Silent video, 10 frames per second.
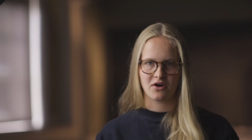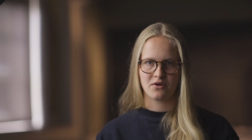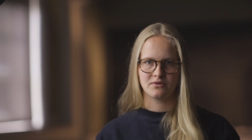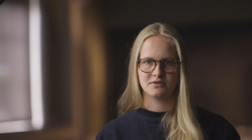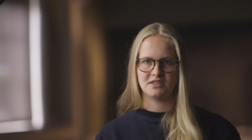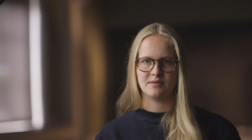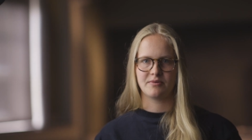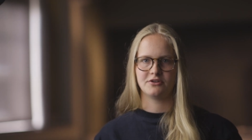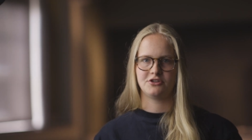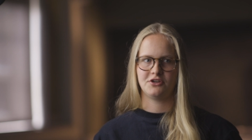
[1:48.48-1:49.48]
go, Sea
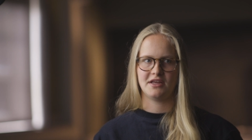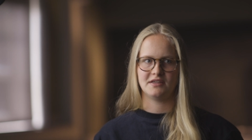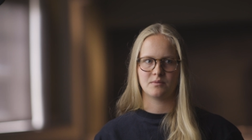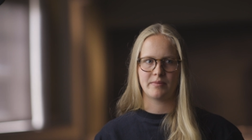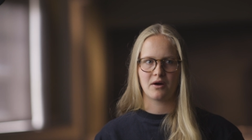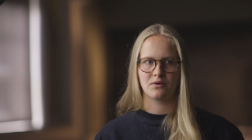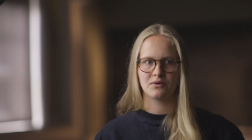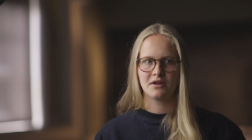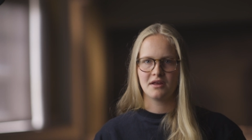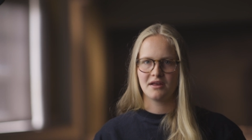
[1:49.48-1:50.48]
Perch is
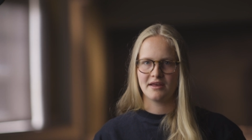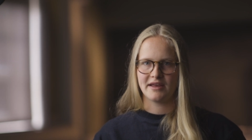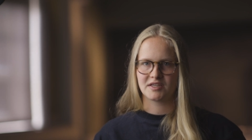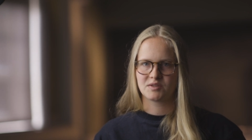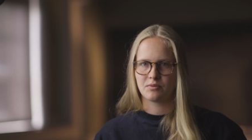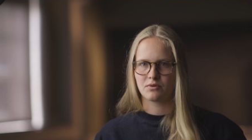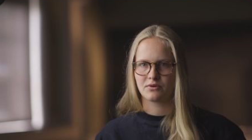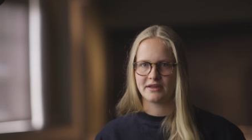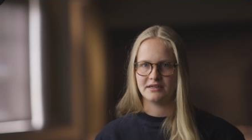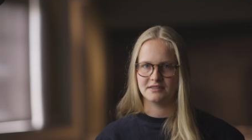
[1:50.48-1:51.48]
about exploring